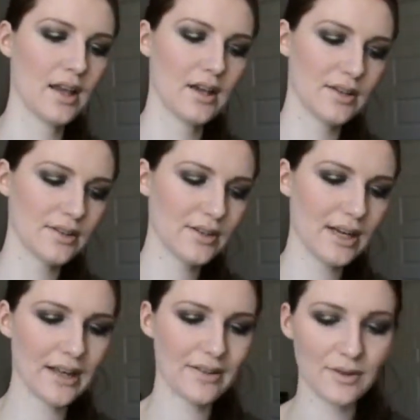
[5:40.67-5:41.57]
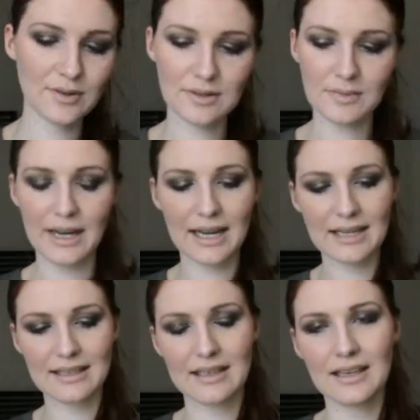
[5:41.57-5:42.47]
So yeah, those are
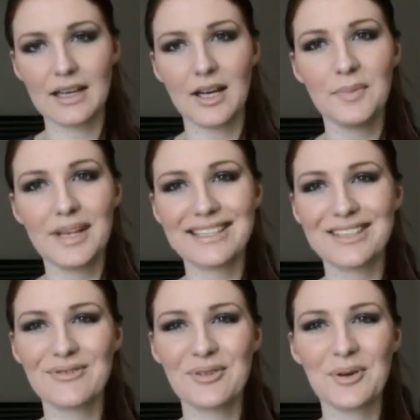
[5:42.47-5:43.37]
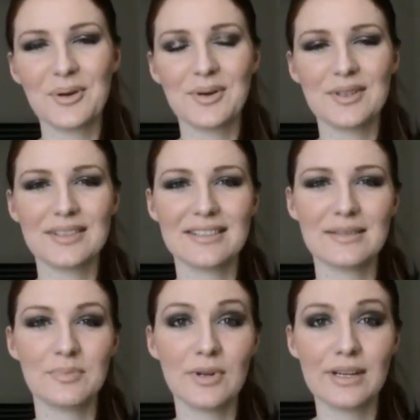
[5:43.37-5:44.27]
my picks for
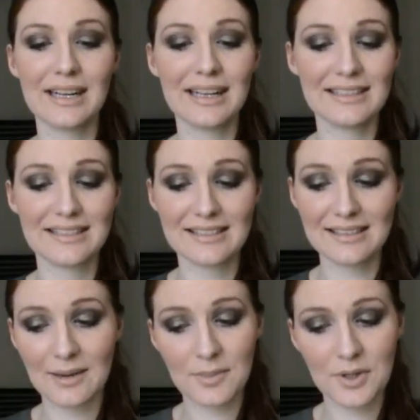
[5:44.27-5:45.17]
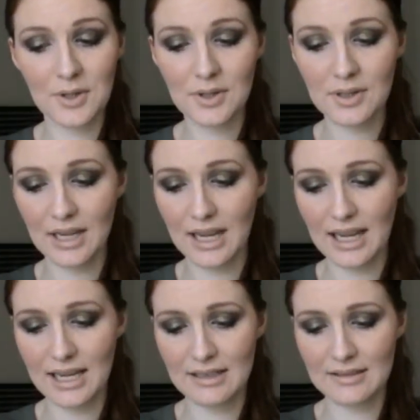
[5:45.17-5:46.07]
spring and summer.
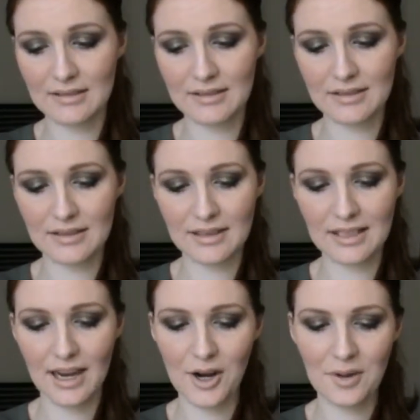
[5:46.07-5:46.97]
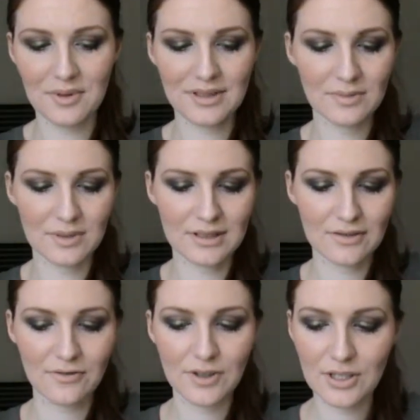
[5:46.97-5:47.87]
And yeah, I hope this
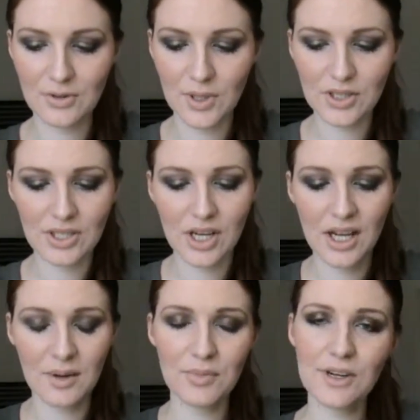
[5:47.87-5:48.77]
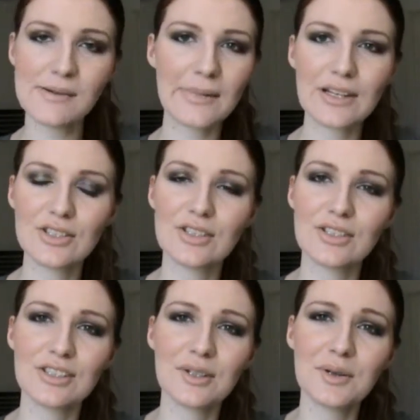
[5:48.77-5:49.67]
was fun to watch. Pretty
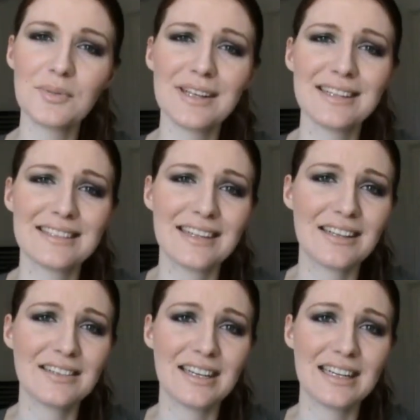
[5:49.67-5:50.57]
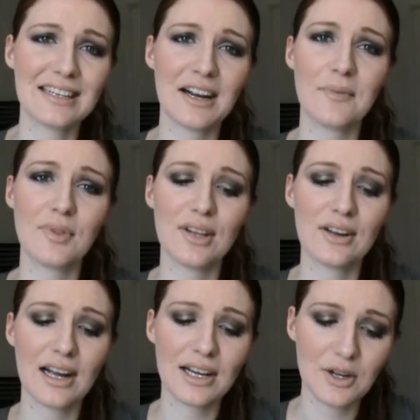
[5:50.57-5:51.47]
much you can wear these colors any time of the
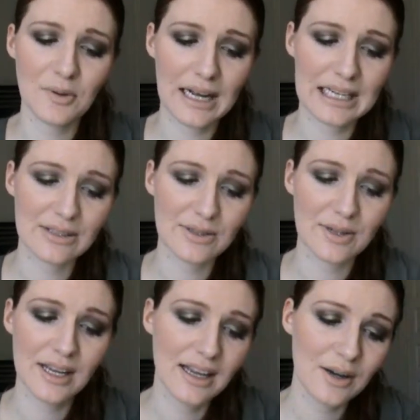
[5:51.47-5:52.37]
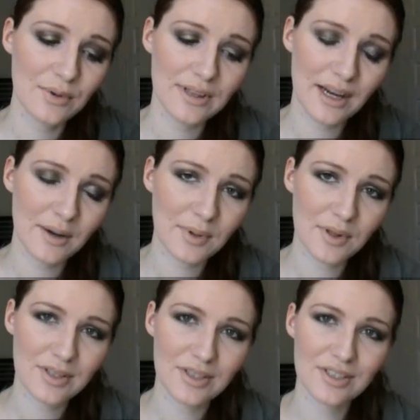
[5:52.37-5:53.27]
year. I know I do. With nail
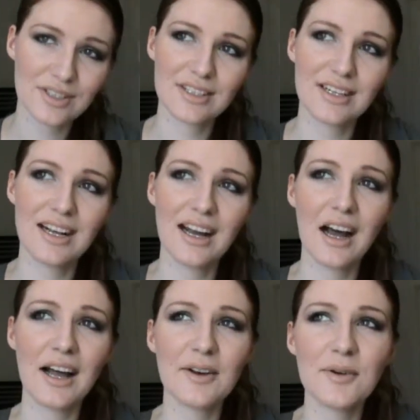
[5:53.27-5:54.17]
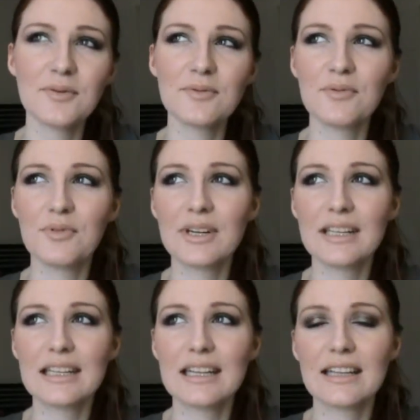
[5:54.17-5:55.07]
polish, I don't
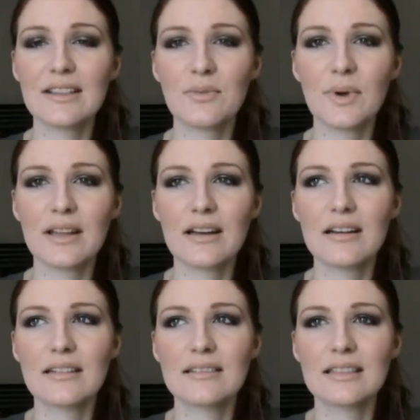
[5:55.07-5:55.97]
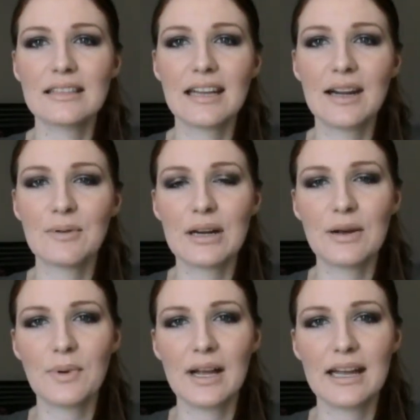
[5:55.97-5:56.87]
really let the weather dictate what
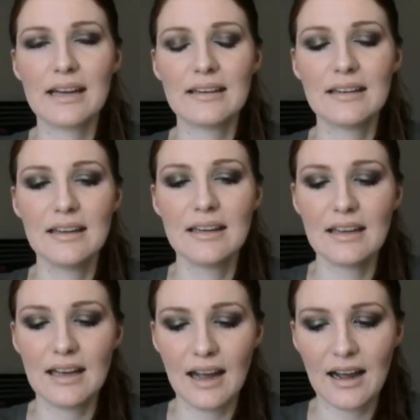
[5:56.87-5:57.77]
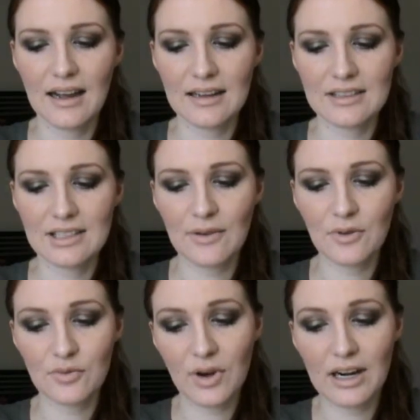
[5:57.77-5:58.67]
I wear, because you have
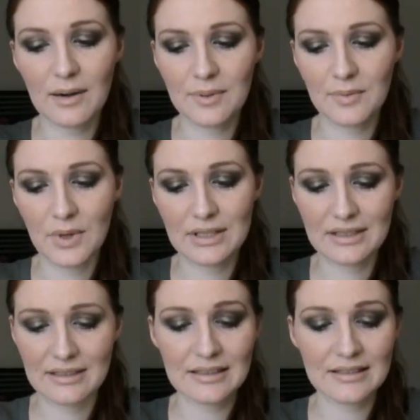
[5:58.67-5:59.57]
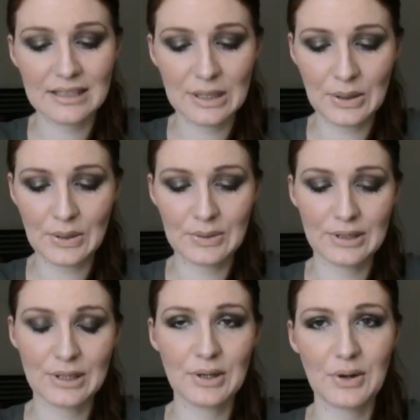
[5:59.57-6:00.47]
to rug up in winter, so
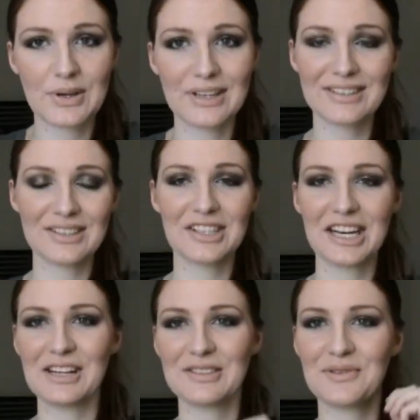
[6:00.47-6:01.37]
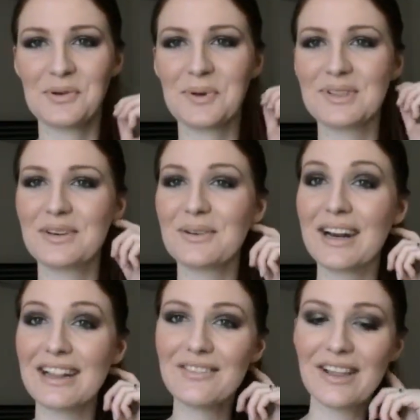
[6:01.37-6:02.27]
you can go nuts on the nails if you want to,
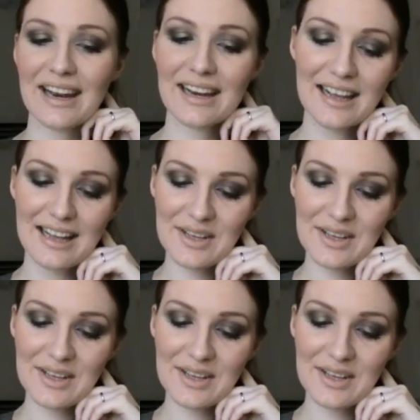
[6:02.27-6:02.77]
and I love that.